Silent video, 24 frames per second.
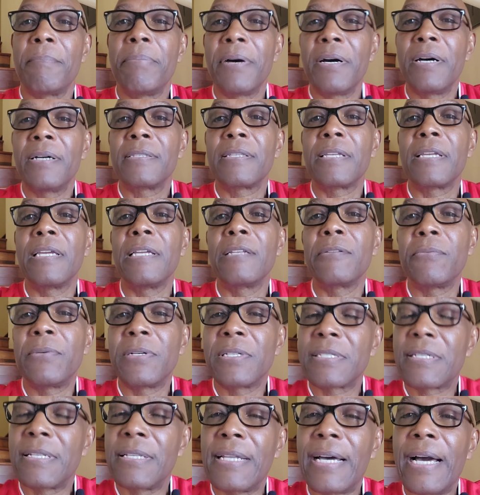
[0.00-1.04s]
But it
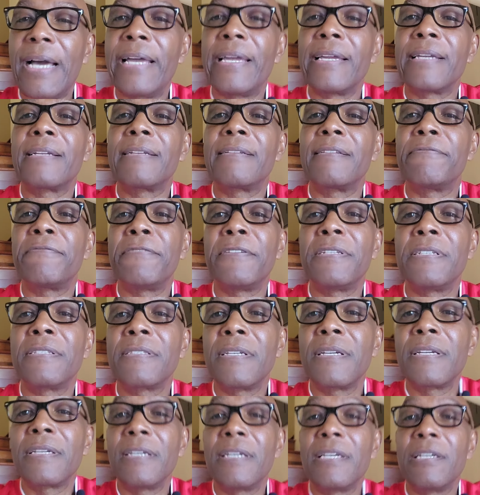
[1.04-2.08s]
was like, the funny
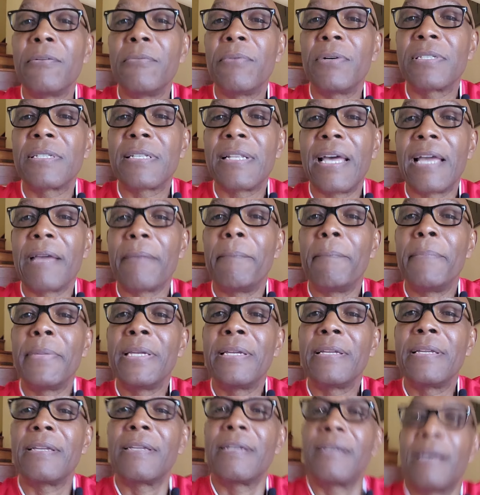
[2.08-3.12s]
thing, it was like
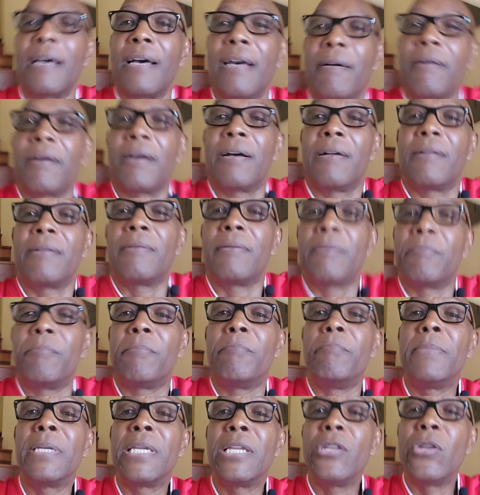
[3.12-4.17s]
me
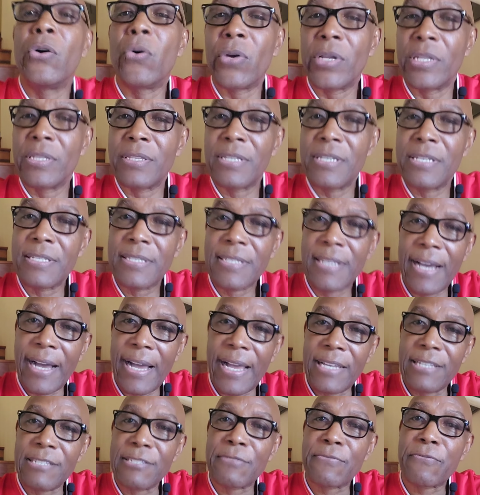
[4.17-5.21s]
me knowing these
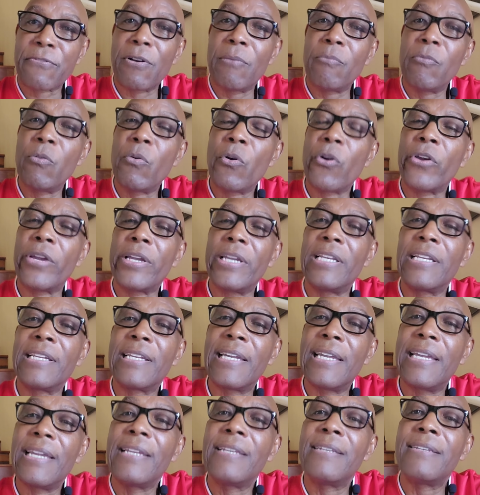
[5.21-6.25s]
guys from when we were
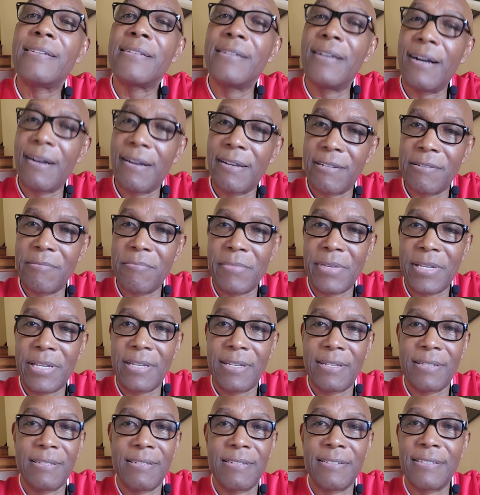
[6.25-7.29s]
in kindergarten,
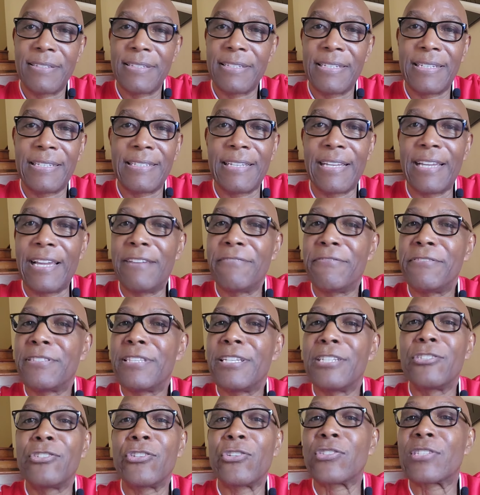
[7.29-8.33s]
man.
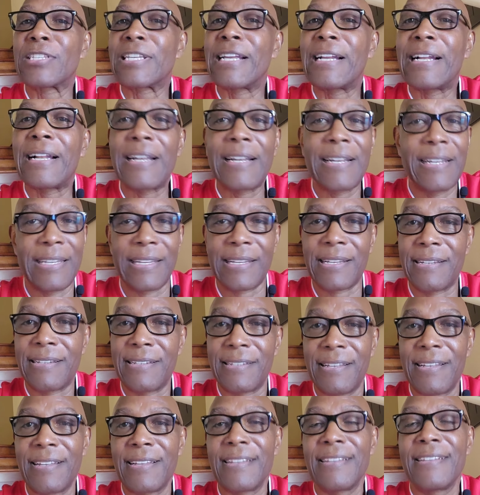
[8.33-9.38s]
Everything just clicked.
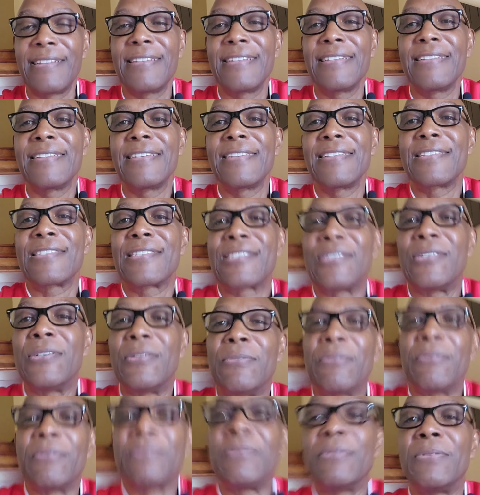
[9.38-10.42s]

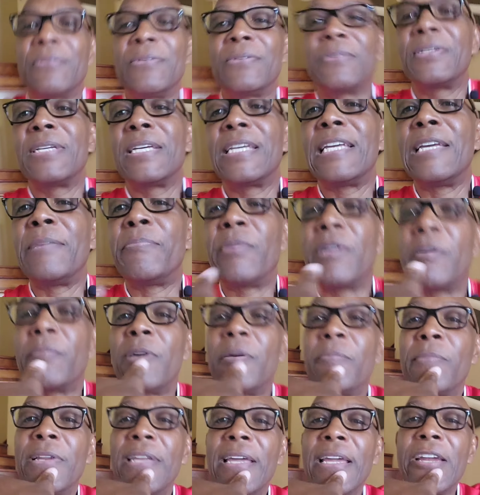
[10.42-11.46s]
So he picked
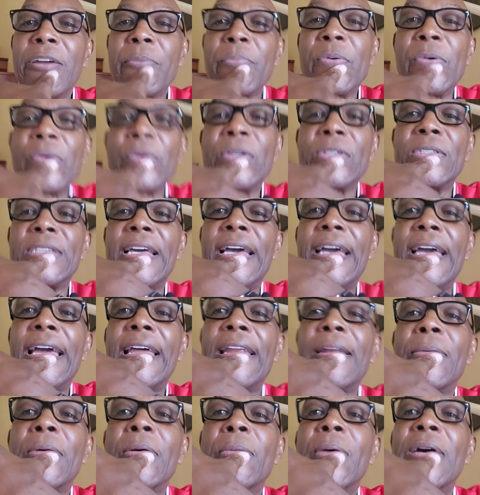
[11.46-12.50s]
me up at the airport
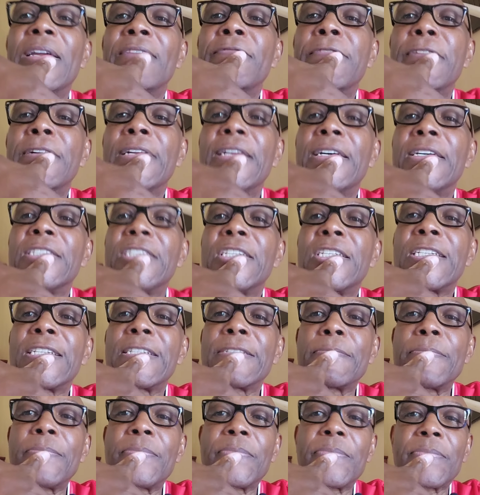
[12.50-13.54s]
and we went for
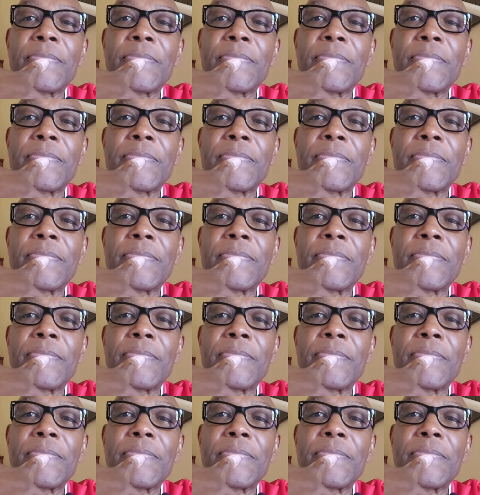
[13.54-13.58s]
lunch,